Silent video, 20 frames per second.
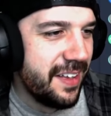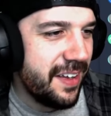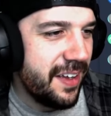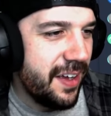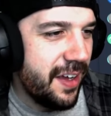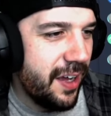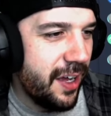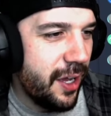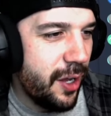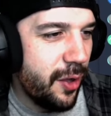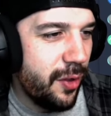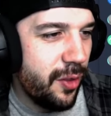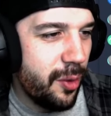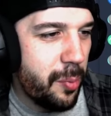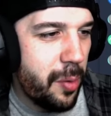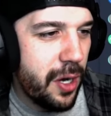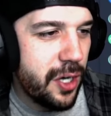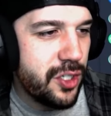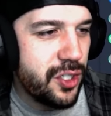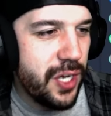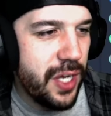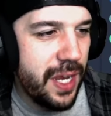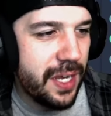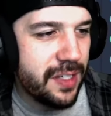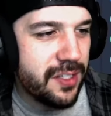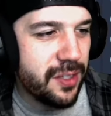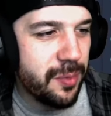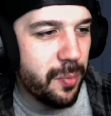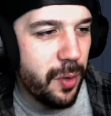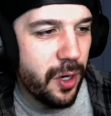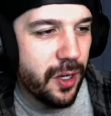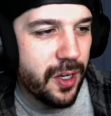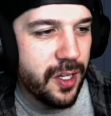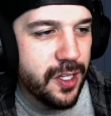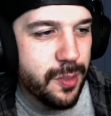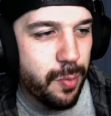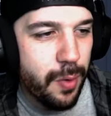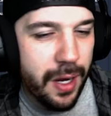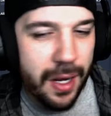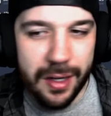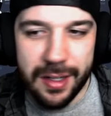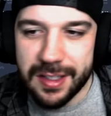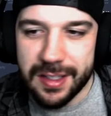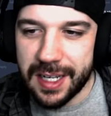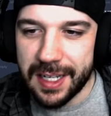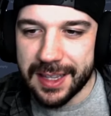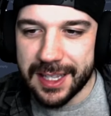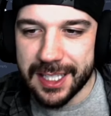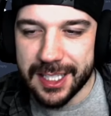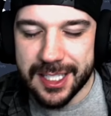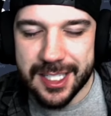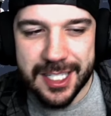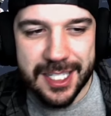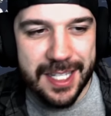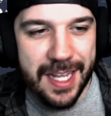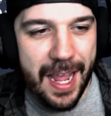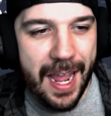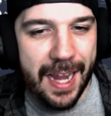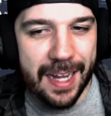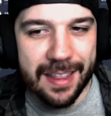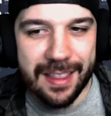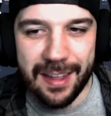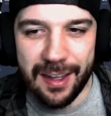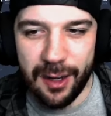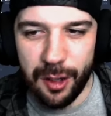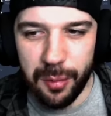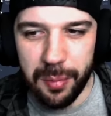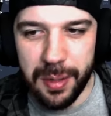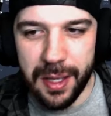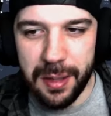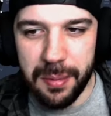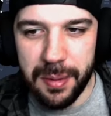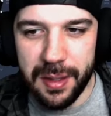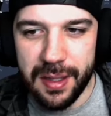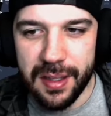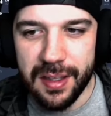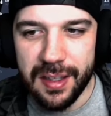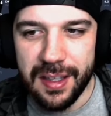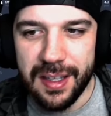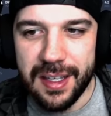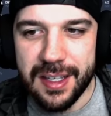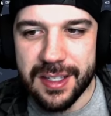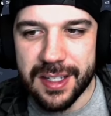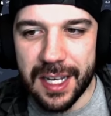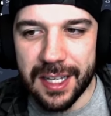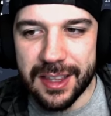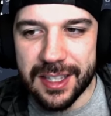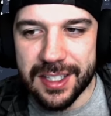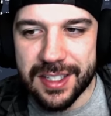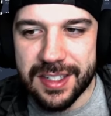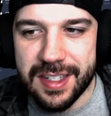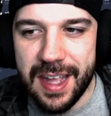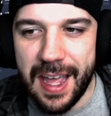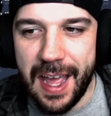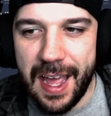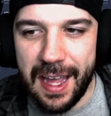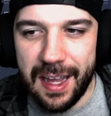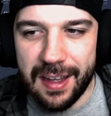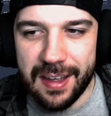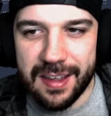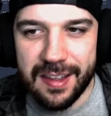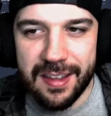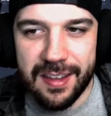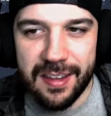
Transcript: Lamar Jackson, Marquise Brown. He's got the stack there, baby. He's got the stack.